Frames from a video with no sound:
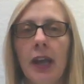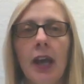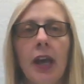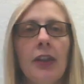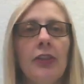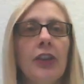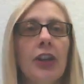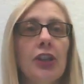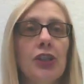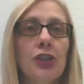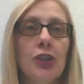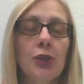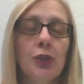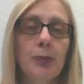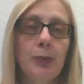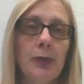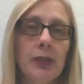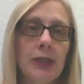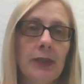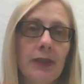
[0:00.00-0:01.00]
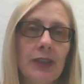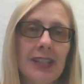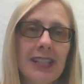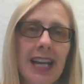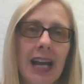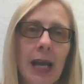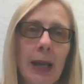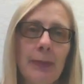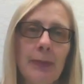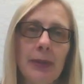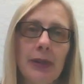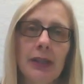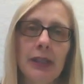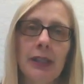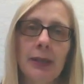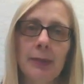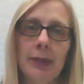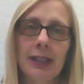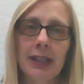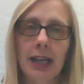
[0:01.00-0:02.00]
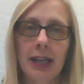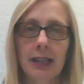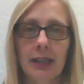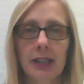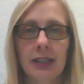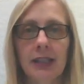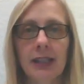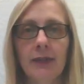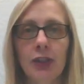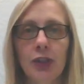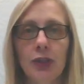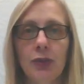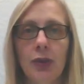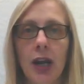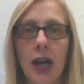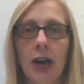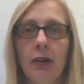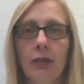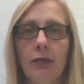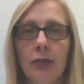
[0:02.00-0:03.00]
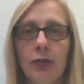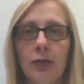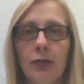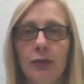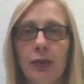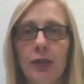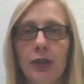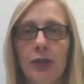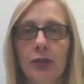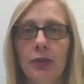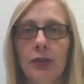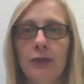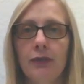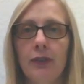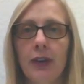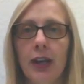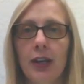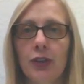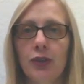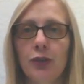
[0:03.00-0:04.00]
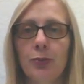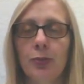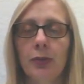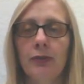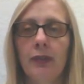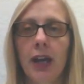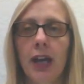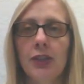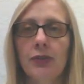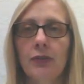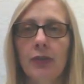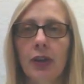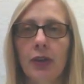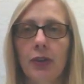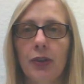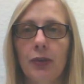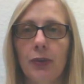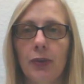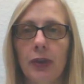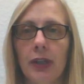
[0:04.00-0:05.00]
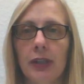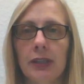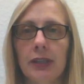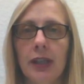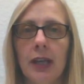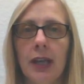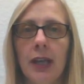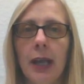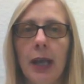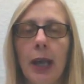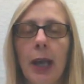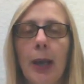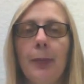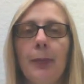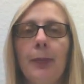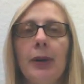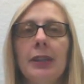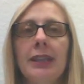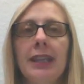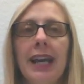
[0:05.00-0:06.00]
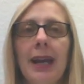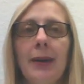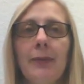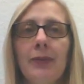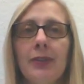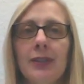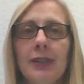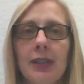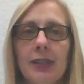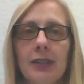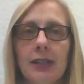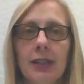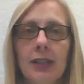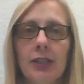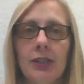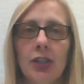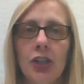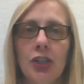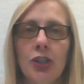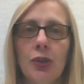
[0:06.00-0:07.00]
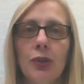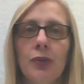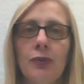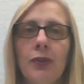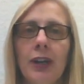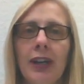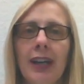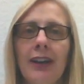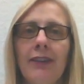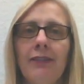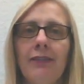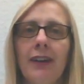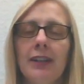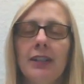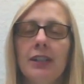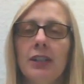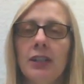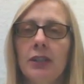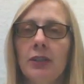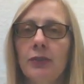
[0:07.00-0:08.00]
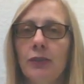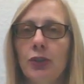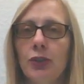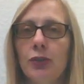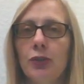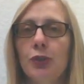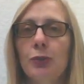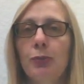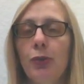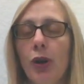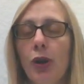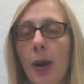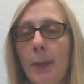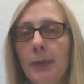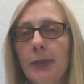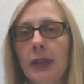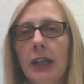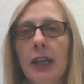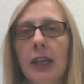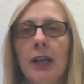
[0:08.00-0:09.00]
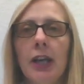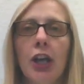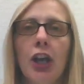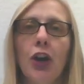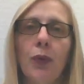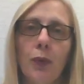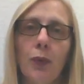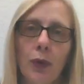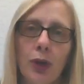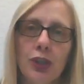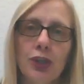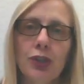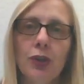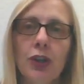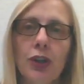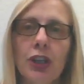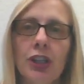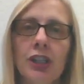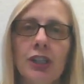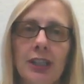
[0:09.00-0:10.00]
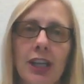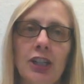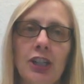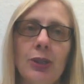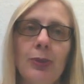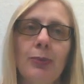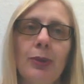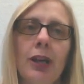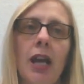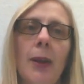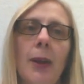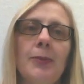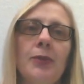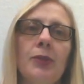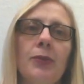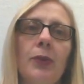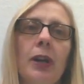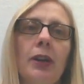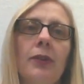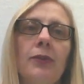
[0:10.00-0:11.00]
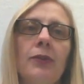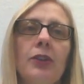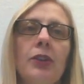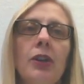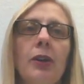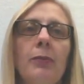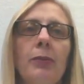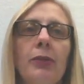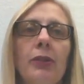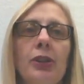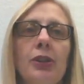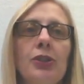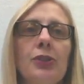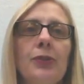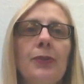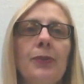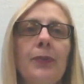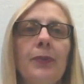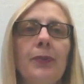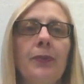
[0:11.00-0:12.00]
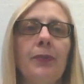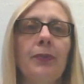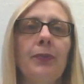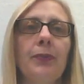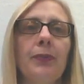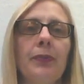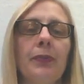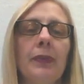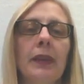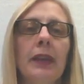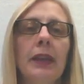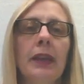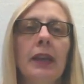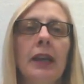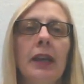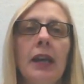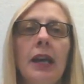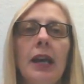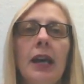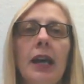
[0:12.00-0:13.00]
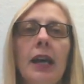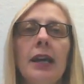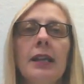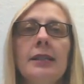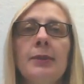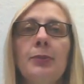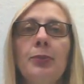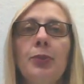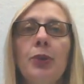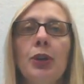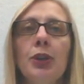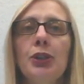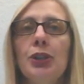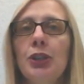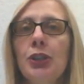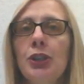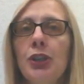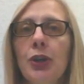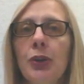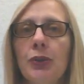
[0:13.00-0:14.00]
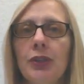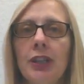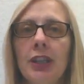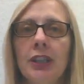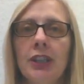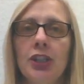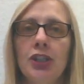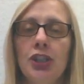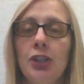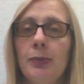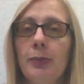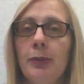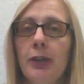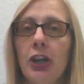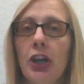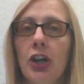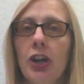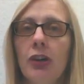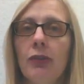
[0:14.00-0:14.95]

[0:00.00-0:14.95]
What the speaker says: There is no specific time limit like the 72-hour rule for notifying supervisory authorities, but the emphasis is on notifying affected individuals promptly once your organization becomes aware of the breach. It's important to note that the GDPR